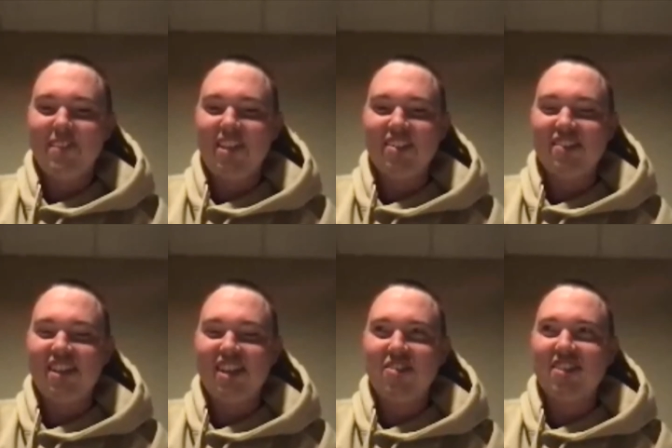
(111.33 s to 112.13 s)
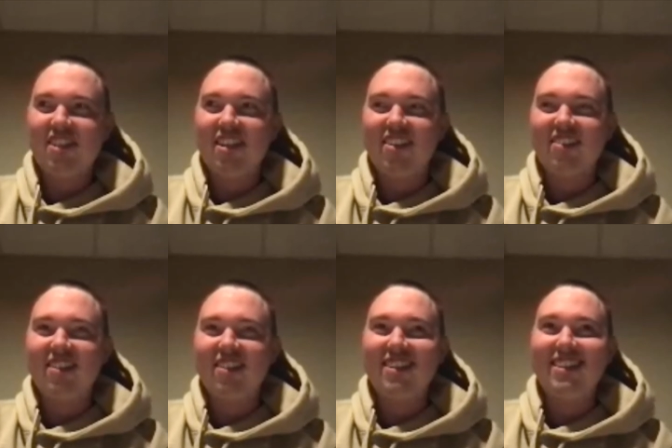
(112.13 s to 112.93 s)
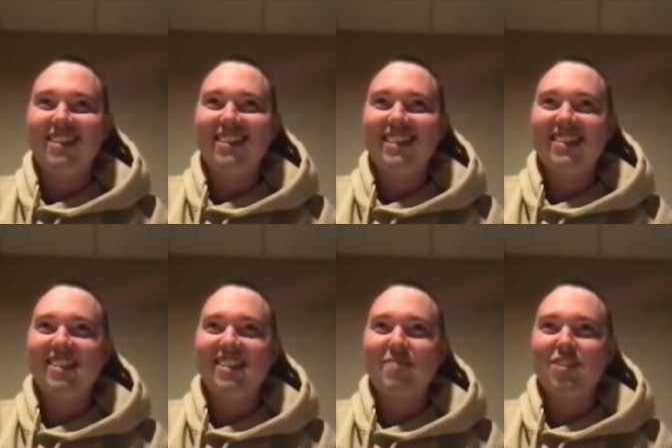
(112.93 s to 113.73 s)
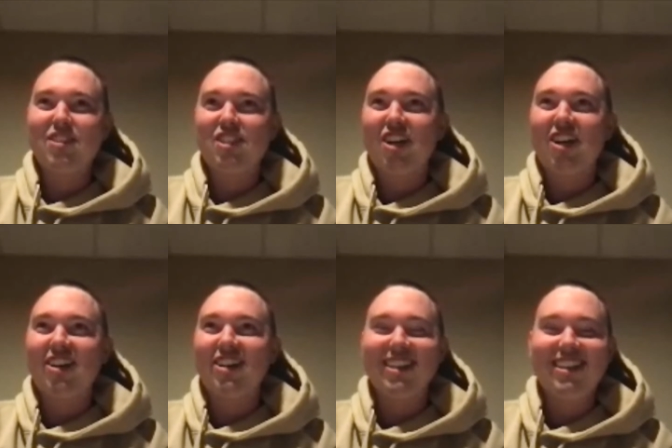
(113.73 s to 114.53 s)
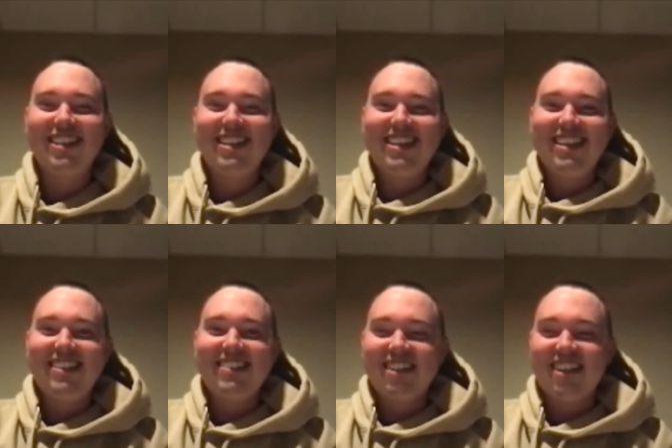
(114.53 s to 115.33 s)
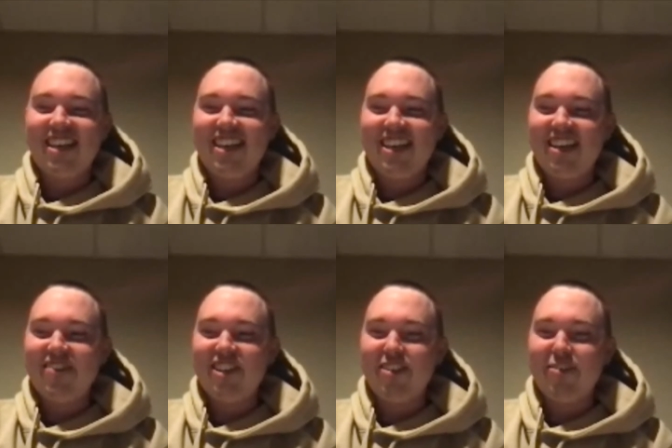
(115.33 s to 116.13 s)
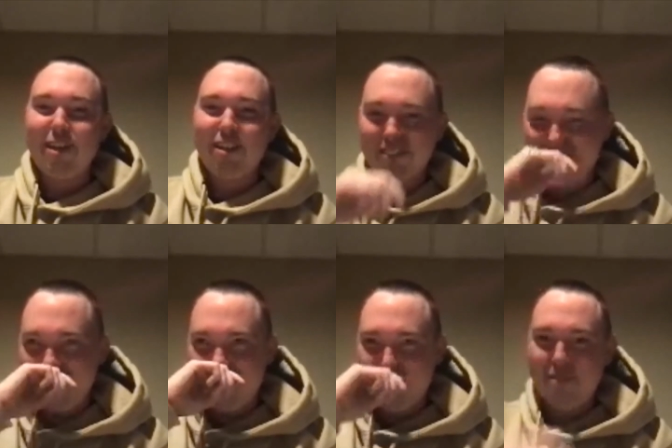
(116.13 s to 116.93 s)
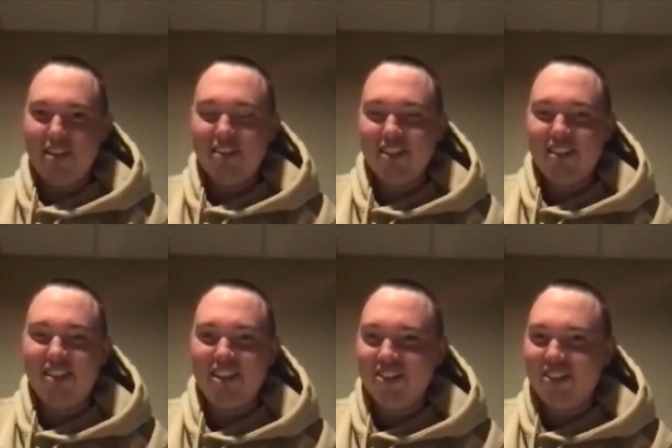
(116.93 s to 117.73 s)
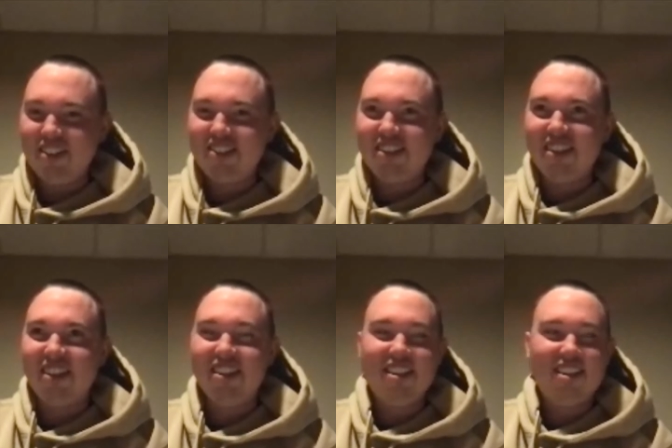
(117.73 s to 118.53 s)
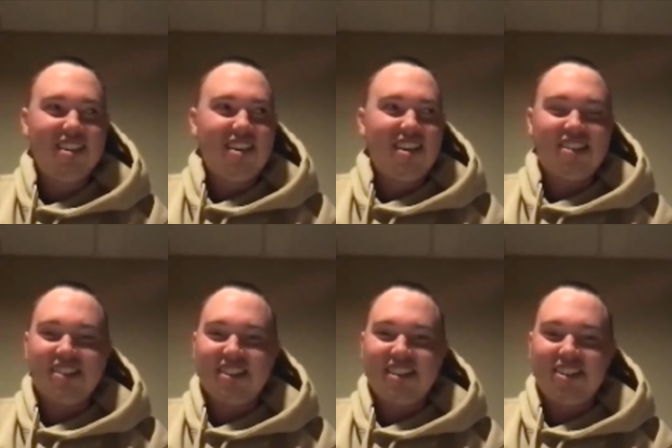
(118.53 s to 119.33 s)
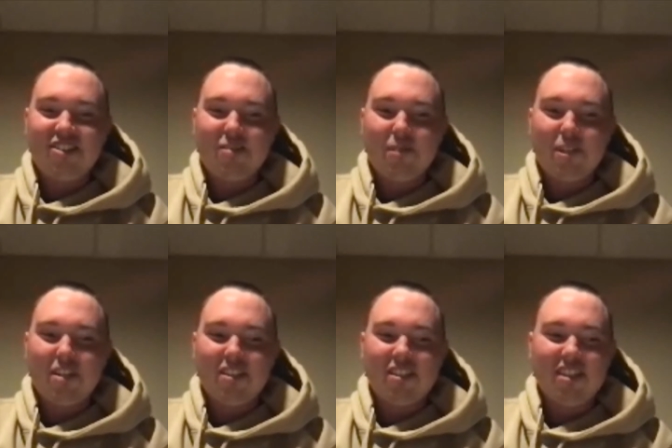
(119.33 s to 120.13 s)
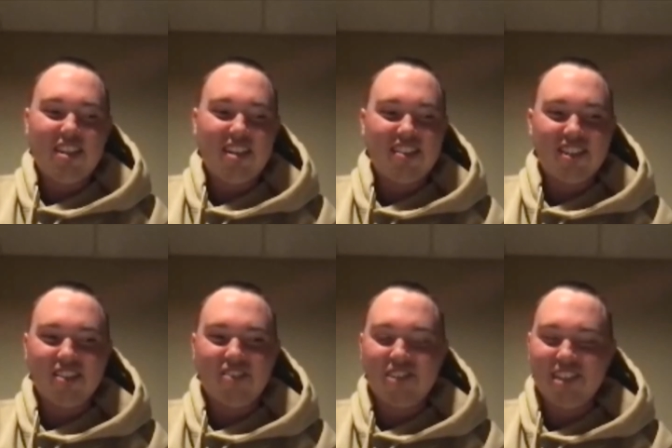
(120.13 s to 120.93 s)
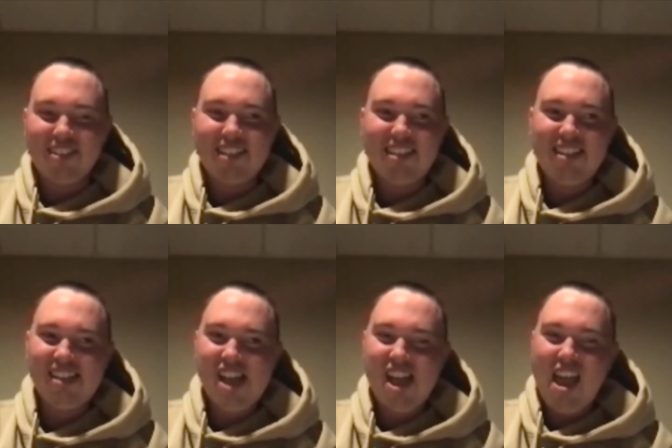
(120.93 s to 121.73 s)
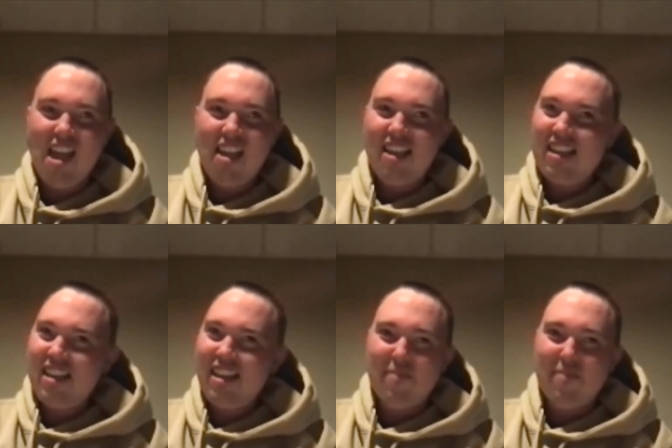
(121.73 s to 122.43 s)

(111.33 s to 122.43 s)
and this guy was standing outside. His name was John. He's like, "Hey, have you ever thought about enlisting?" I was like, "Not so much." And he's like, "Well, I